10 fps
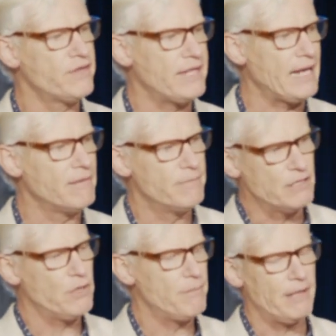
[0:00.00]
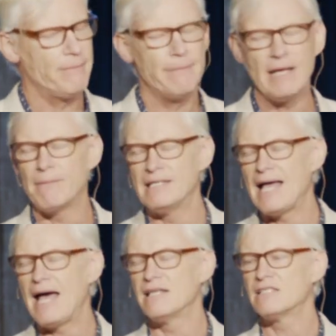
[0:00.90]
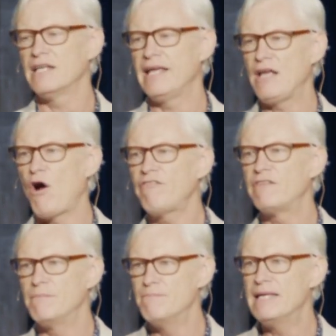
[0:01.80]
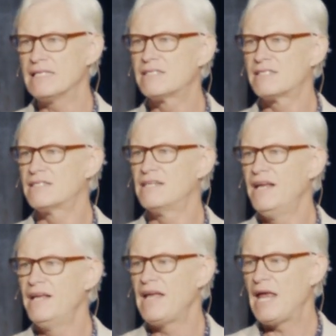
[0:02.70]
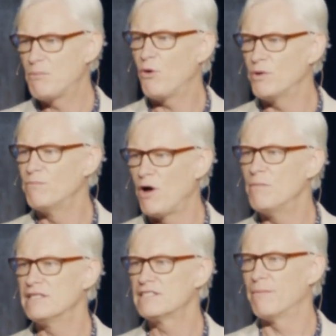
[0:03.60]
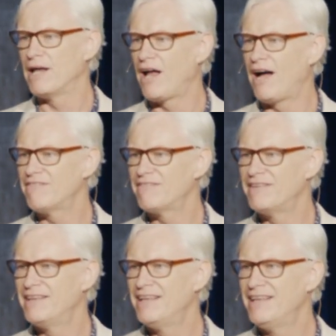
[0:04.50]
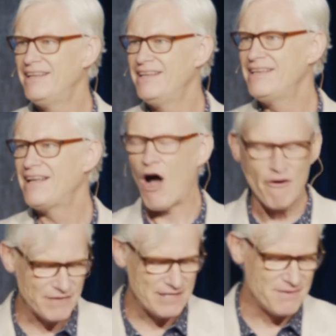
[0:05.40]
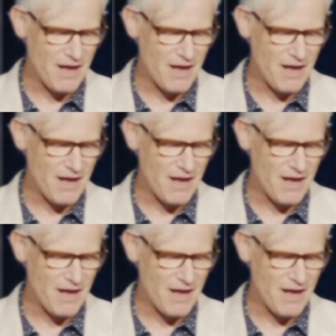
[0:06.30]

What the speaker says: thing between me and my dad is he often missed important moments in my life. Often